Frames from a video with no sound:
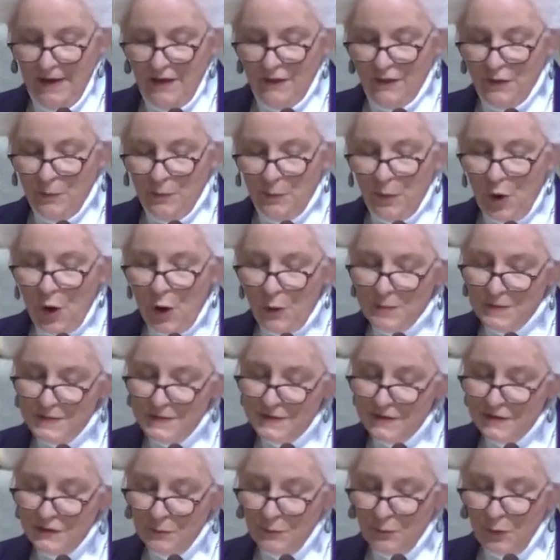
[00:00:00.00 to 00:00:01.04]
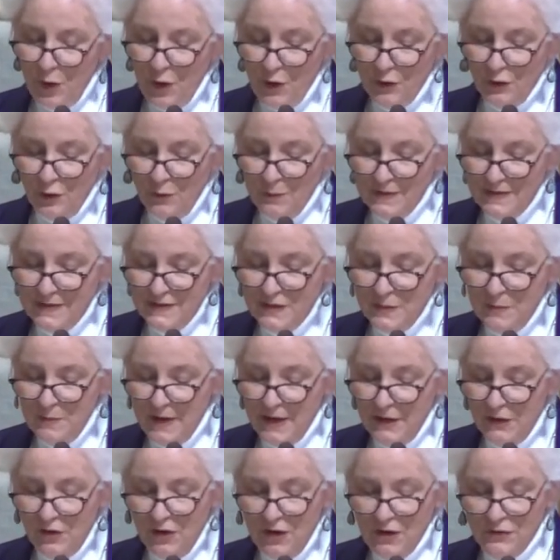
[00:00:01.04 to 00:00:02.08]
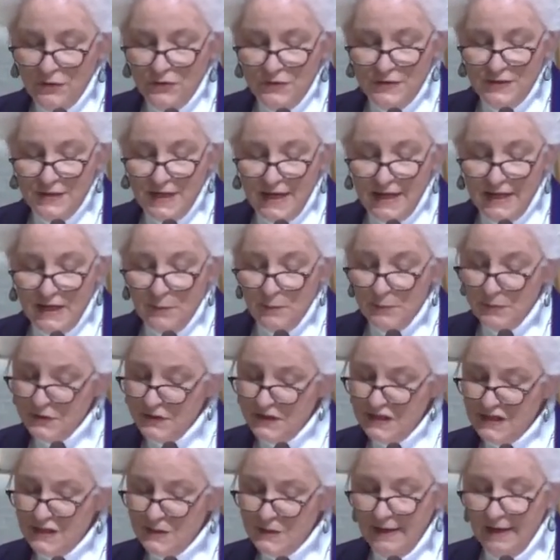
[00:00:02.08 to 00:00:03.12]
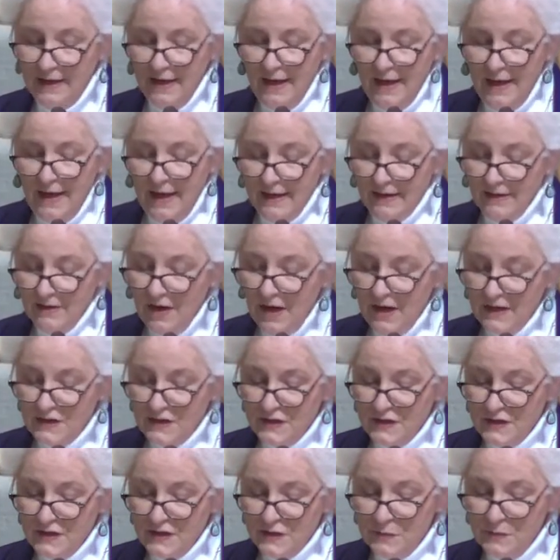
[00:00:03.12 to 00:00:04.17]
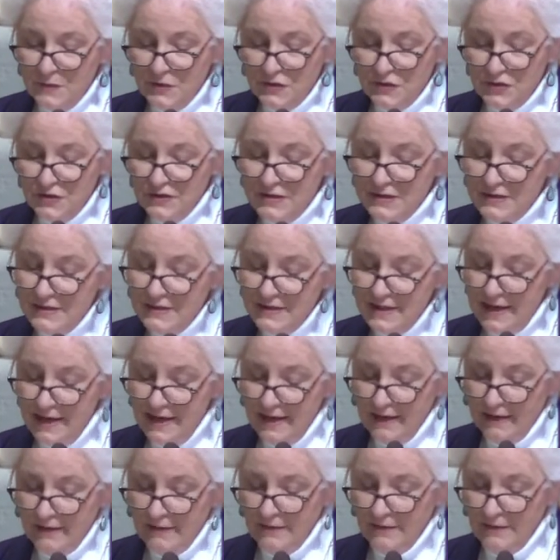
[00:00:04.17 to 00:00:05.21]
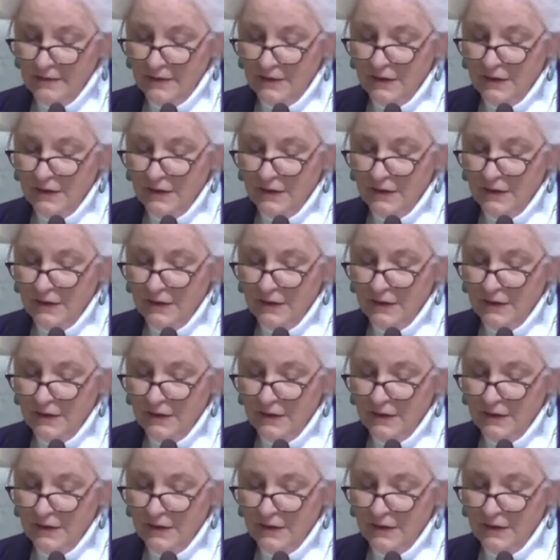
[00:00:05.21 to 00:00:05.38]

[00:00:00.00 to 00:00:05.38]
The purpose of the program is to better understand and participate in God's mission today,